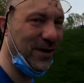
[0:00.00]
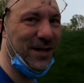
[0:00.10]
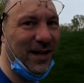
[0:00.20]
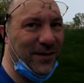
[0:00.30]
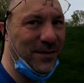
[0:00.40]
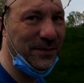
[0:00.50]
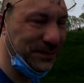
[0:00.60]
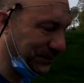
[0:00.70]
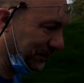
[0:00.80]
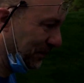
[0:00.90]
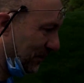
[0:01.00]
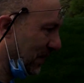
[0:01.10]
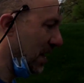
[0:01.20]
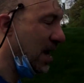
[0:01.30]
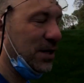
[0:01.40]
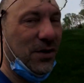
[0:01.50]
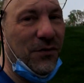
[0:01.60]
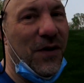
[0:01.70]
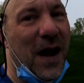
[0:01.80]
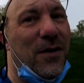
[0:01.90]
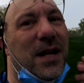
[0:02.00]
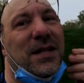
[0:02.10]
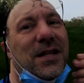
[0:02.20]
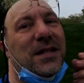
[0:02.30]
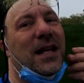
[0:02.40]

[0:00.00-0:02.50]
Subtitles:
ourselves. So the pharynx is